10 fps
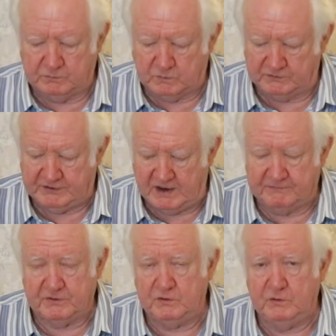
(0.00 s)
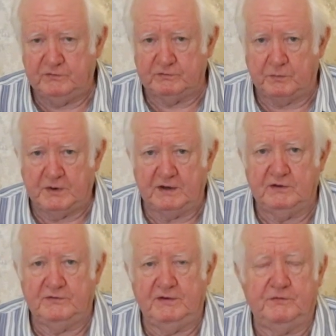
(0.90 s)
Watch out for news of a
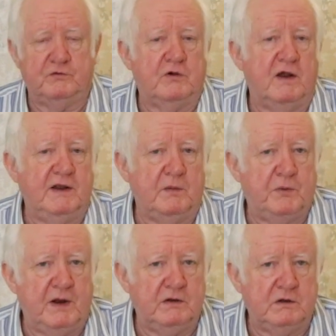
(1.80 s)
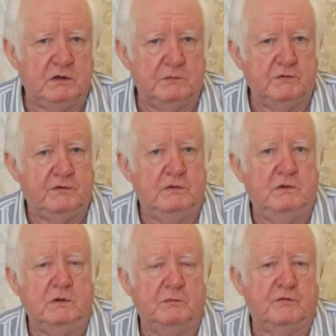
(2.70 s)
pregnancy. If you're trying to get pregnant,
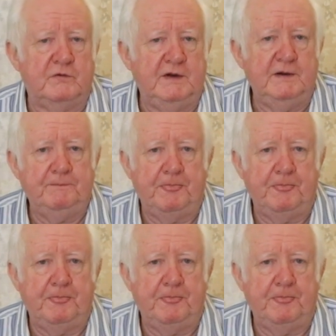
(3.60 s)
number 3,